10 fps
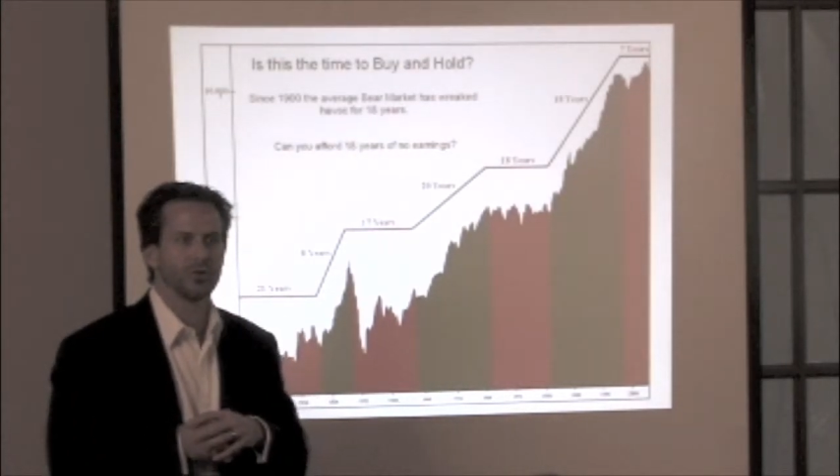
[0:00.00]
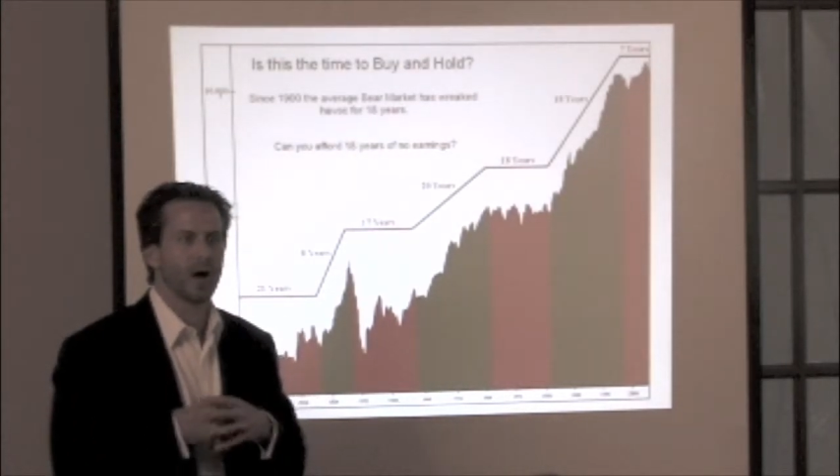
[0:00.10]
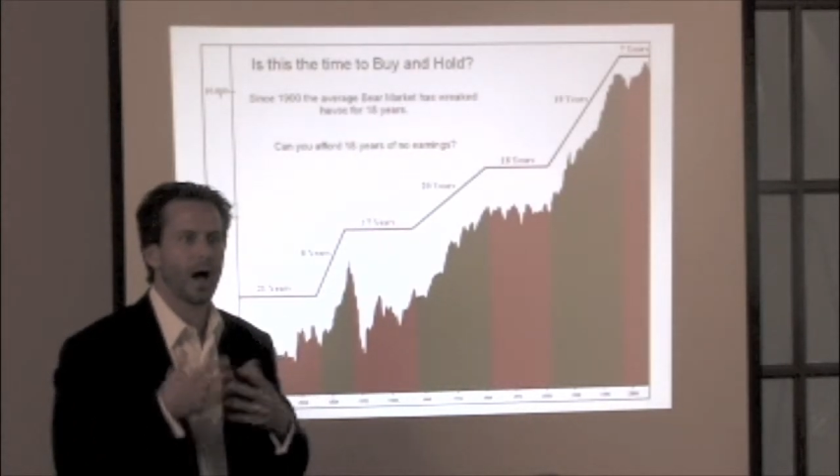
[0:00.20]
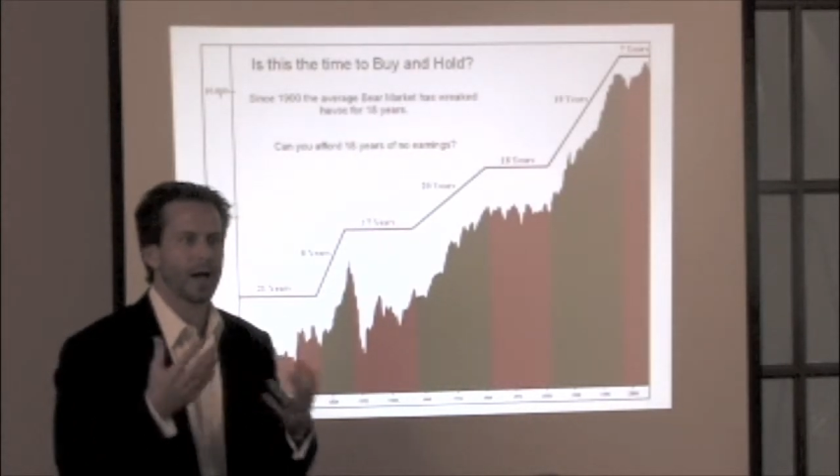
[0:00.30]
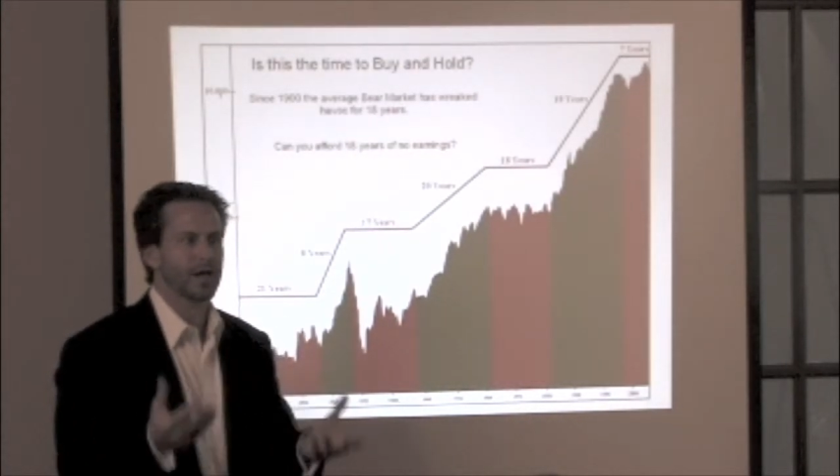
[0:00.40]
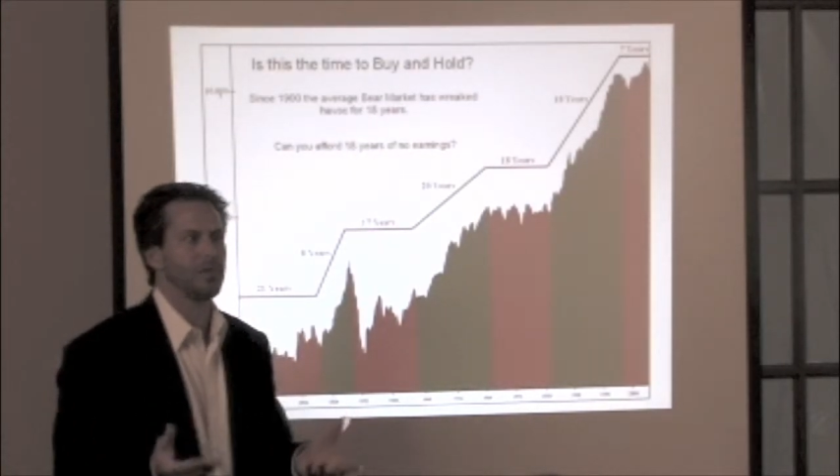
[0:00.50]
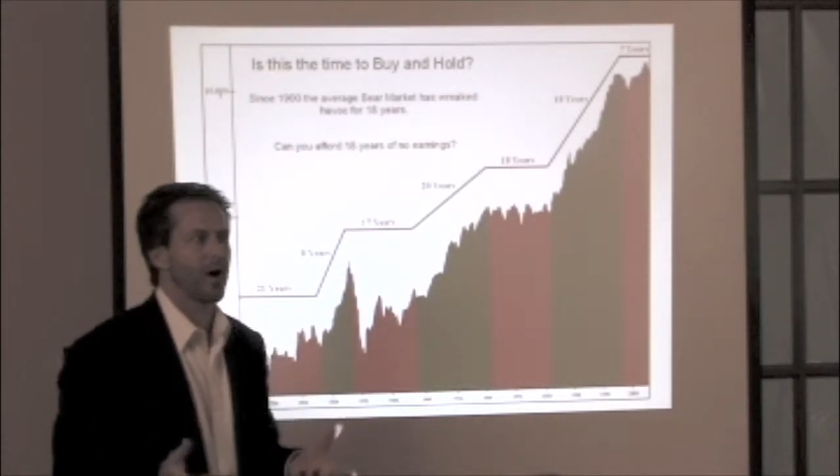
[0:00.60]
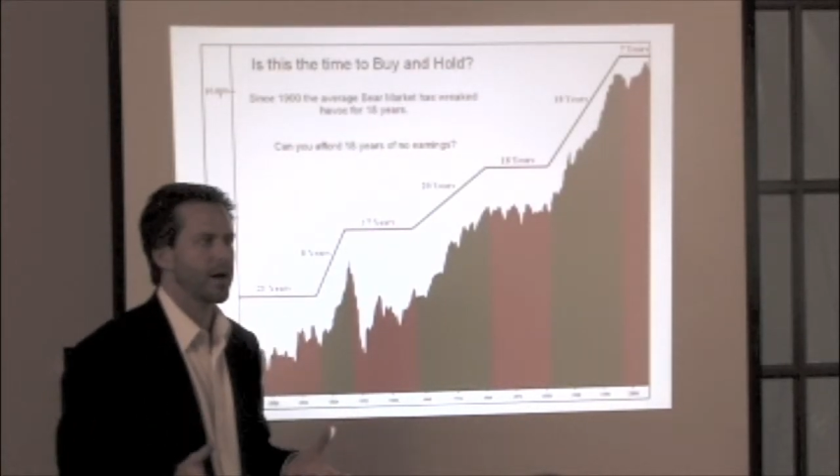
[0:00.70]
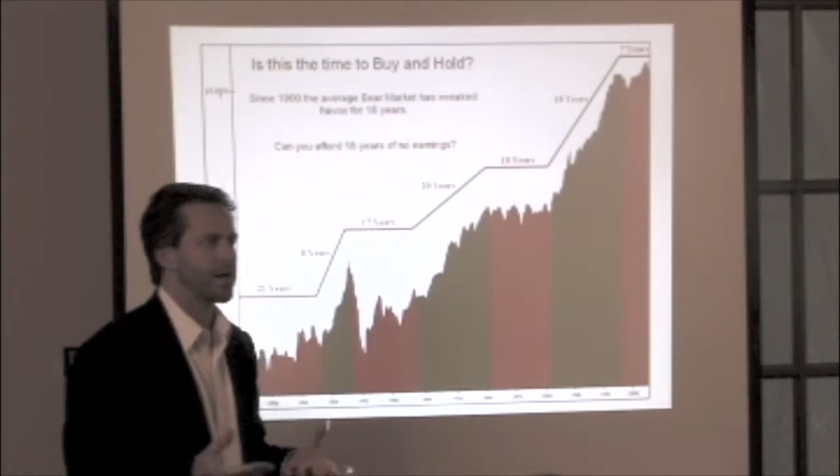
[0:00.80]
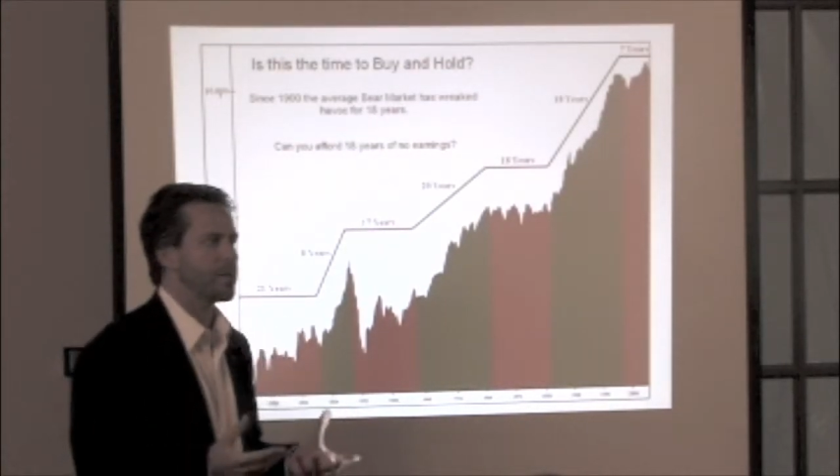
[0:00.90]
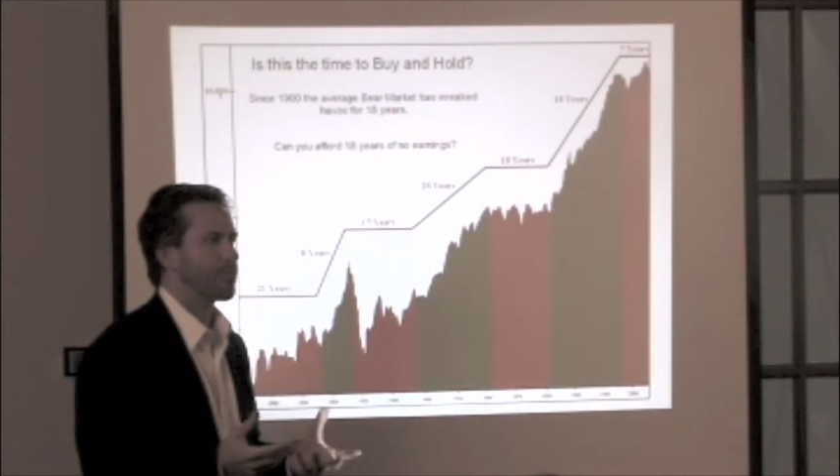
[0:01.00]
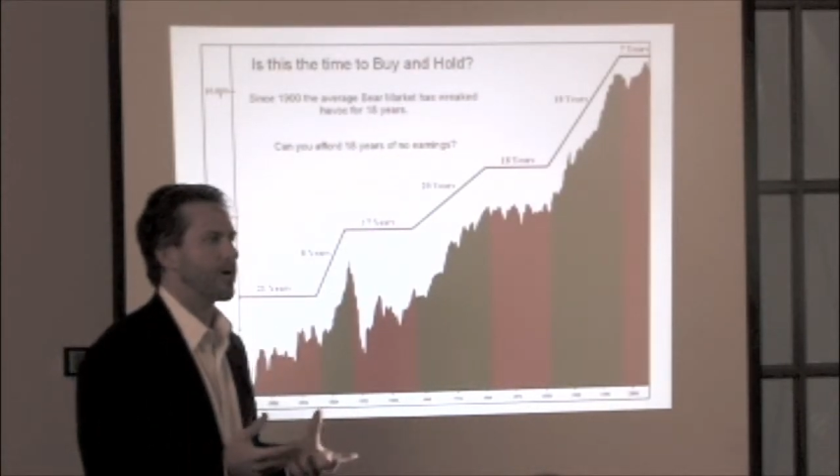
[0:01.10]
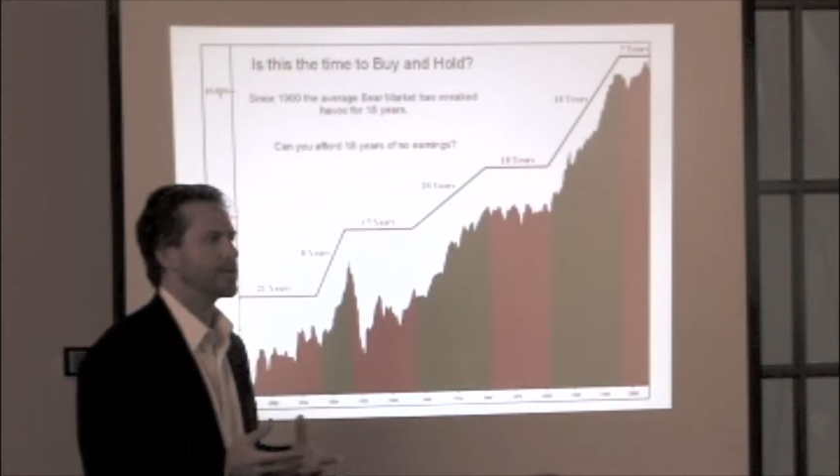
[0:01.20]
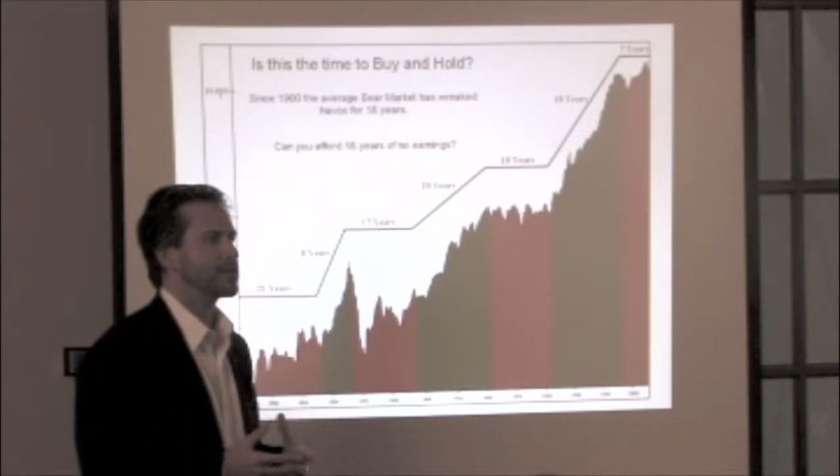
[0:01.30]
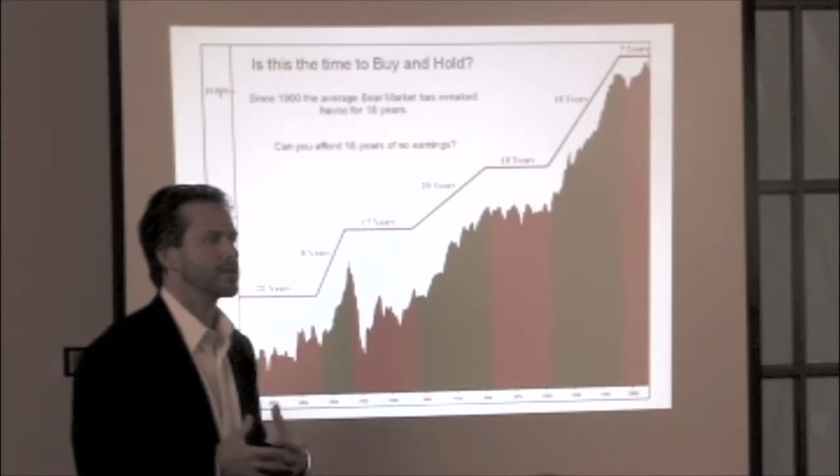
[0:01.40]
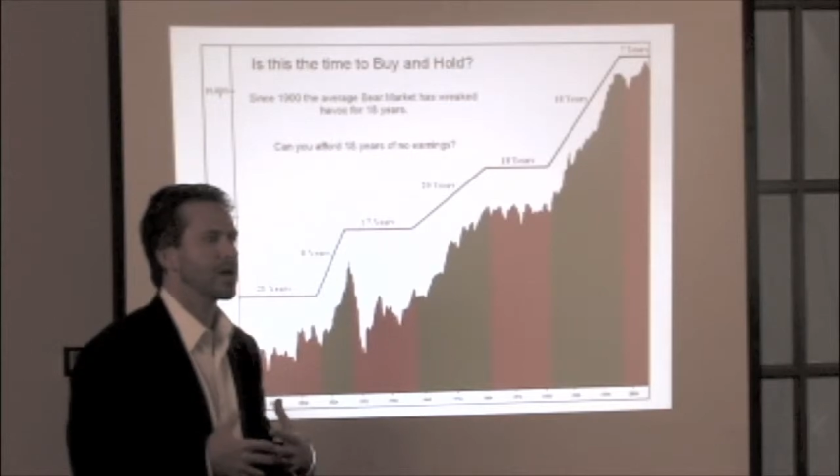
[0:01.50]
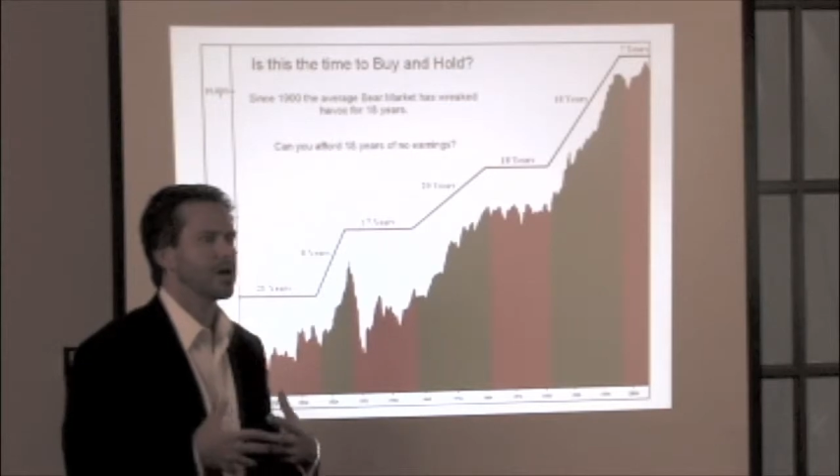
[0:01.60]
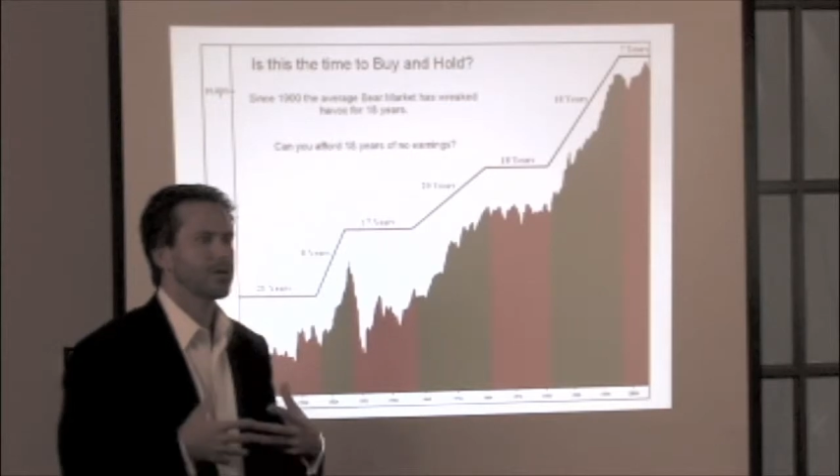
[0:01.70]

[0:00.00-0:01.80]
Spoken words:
to high commodity prices,